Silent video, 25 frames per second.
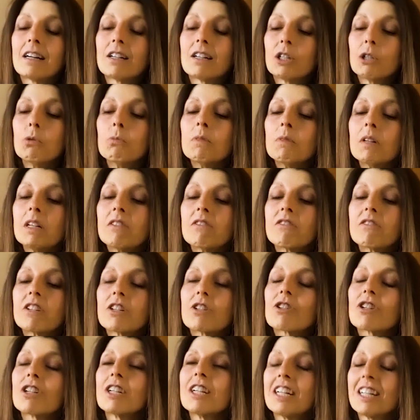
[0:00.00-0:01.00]
human
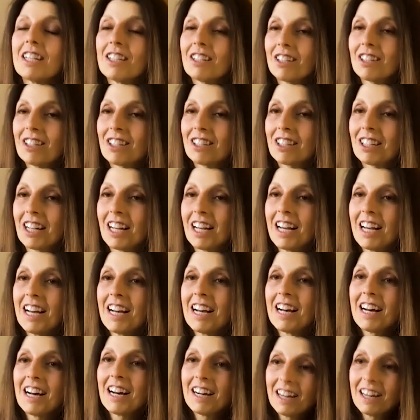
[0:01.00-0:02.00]
richness.
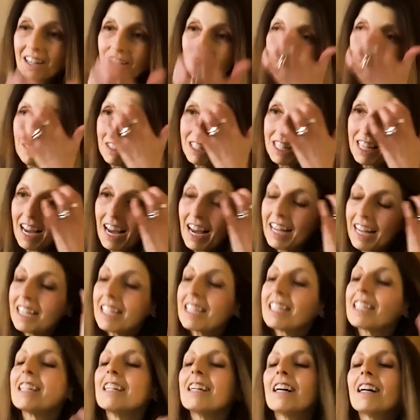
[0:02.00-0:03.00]

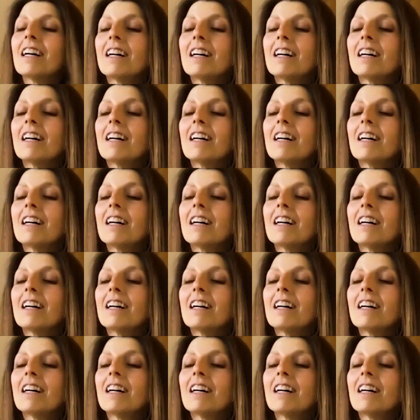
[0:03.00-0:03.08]
That